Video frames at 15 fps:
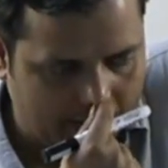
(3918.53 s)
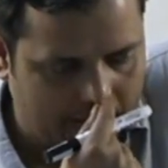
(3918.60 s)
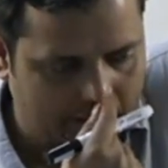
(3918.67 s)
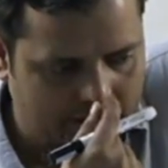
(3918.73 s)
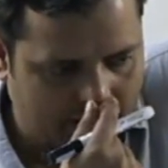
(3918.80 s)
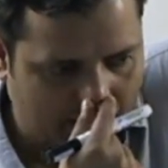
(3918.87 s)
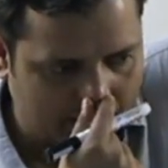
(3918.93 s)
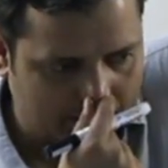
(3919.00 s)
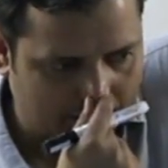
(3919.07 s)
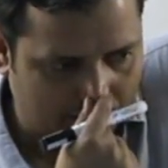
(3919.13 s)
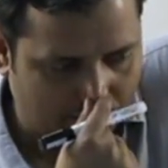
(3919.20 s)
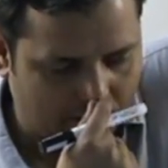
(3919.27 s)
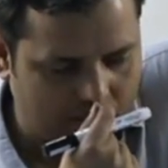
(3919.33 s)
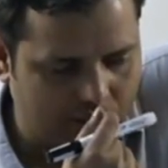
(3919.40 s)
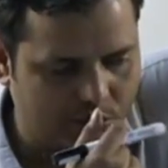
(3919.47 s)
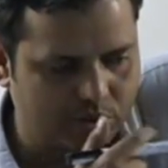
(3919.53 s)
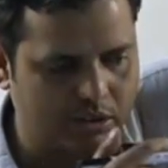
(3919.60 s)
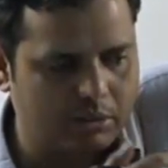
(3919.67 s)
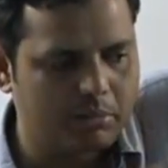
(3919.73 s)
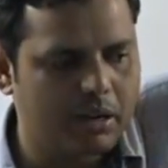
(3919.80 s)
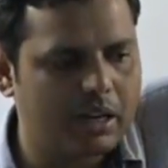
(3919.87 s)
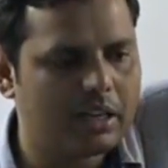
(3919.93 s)
This culture was
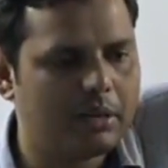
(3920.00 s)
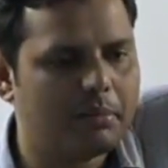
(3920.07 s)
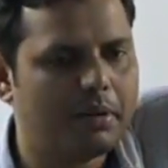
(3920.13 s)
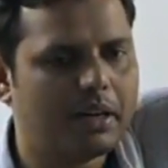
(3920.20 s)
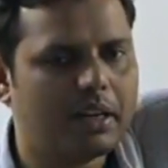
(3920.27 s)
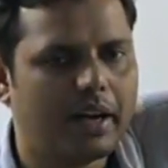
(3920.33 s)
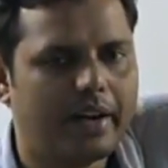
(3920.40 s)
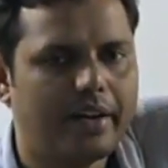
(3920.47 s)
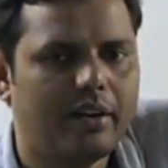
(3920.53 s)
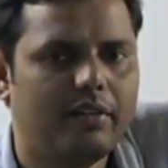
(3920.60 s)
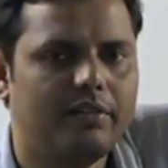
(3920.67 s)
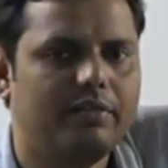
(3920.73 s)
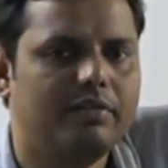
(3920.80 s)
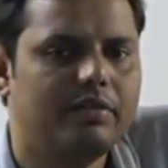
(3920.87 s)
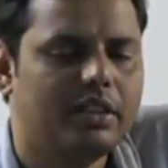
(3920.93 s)
using multiple kind of